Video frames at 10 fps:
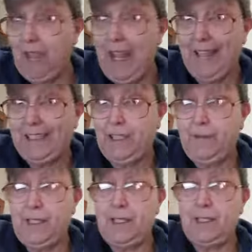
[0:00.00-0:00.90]

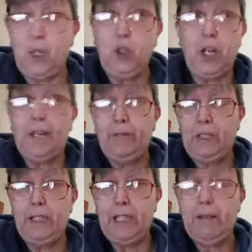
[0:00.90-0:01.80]
activists who don't even
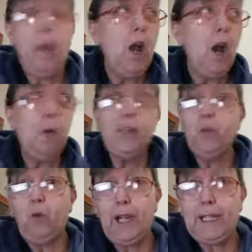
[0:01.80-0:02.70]
live in the area. I wonder
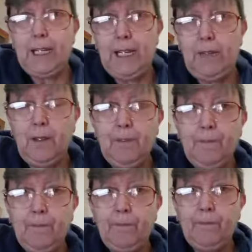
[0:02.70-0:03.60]
why, Keith.
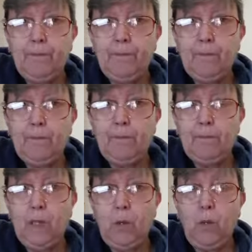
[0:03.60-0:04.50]

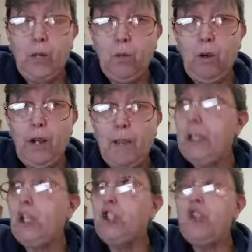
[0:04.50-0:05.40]
Wonder why?
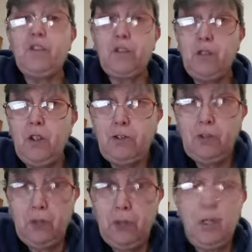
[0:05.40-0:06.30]
Because
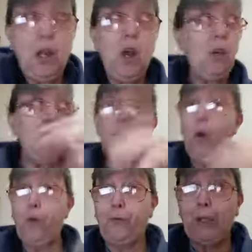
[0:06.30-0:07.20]
we
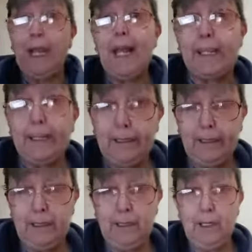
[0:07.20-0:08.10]
all fled.
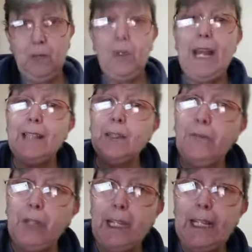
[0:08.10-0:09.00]
We had to
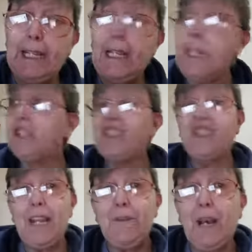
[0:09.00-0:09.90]
flee to
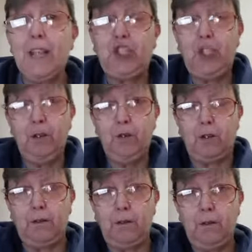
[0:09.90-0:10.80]
save our
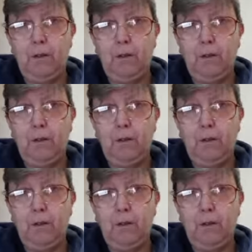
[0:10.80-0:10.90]
children,